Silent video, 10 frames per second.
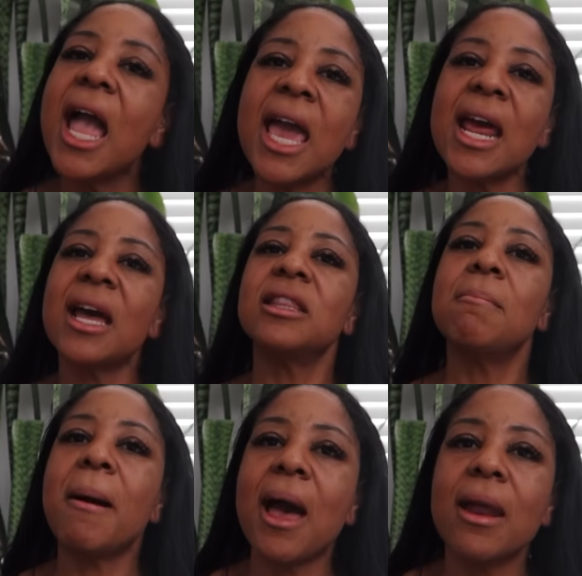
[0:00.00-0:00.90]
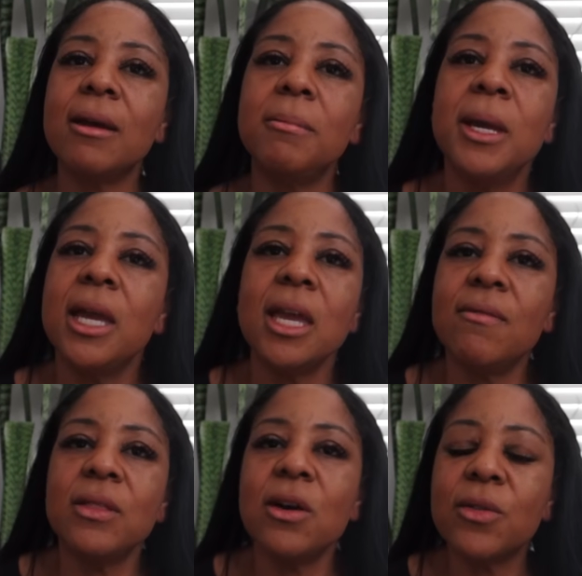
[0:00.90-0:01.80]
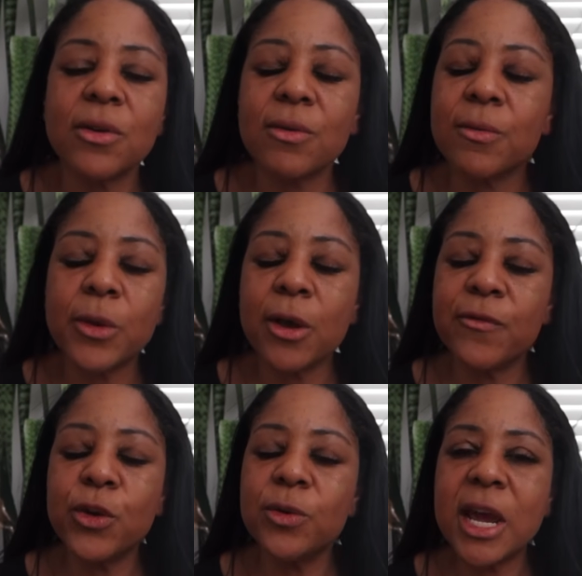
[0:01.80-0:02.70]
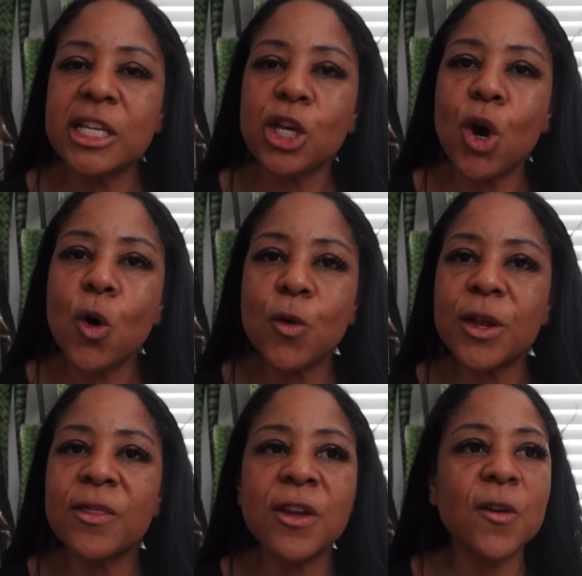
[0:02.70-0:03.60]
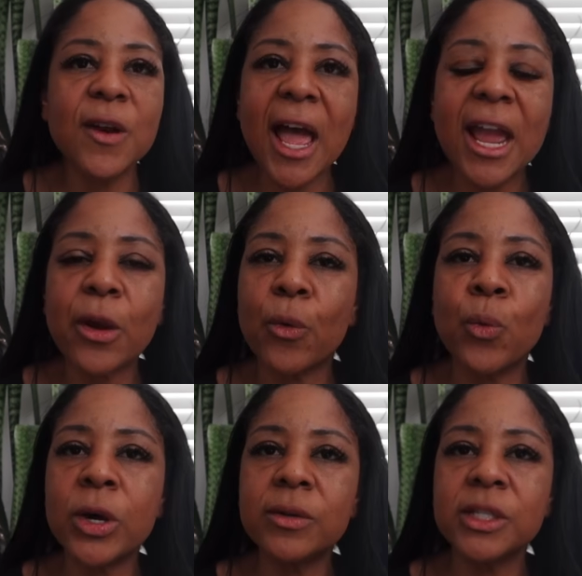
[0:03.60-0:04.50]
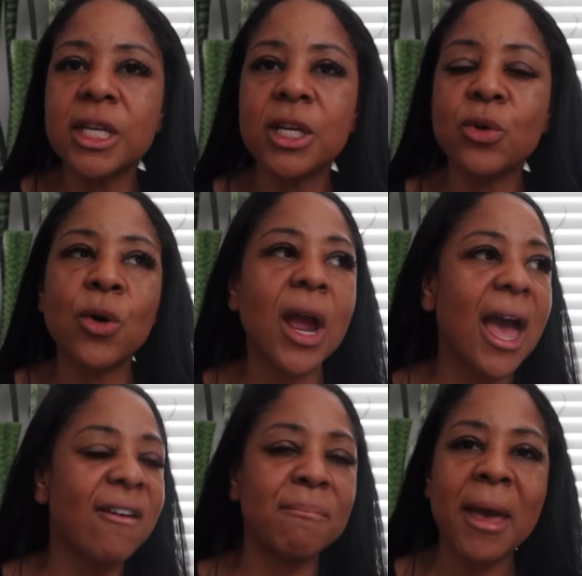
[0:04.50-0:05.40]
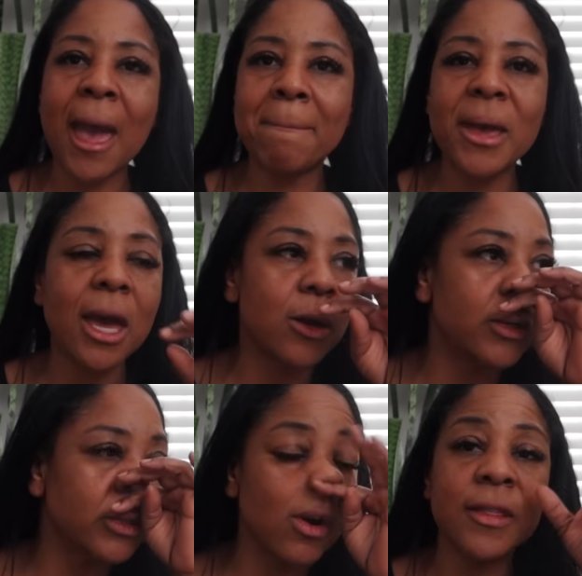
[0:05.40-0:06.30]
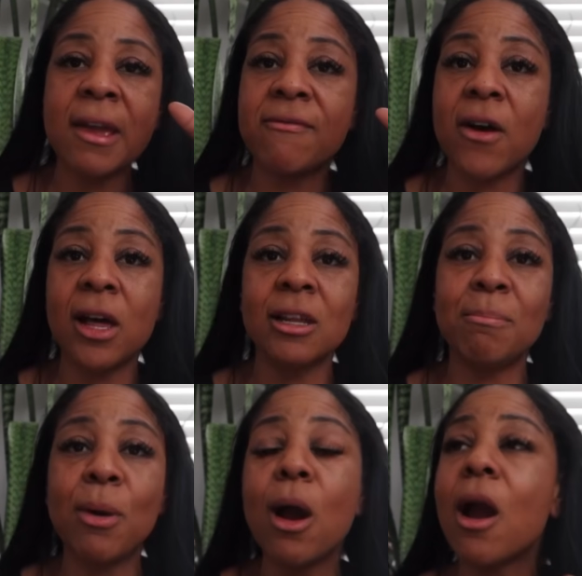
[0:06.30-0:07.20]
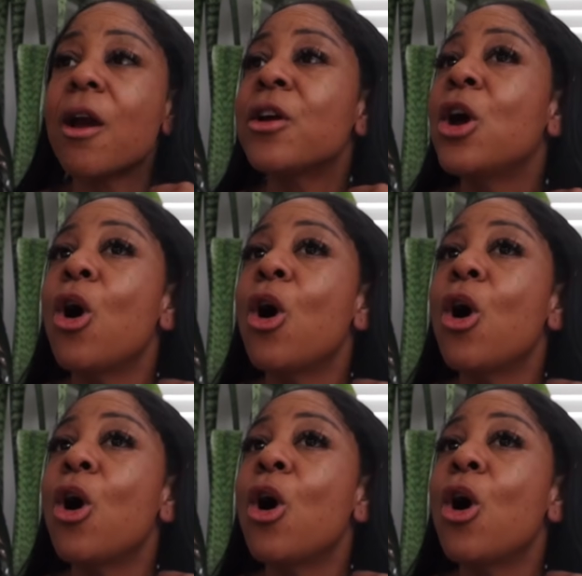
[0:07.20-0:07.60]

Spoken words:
and at the bottom, even though they're a few days old, like wilted or have bad petals, or they fall apart,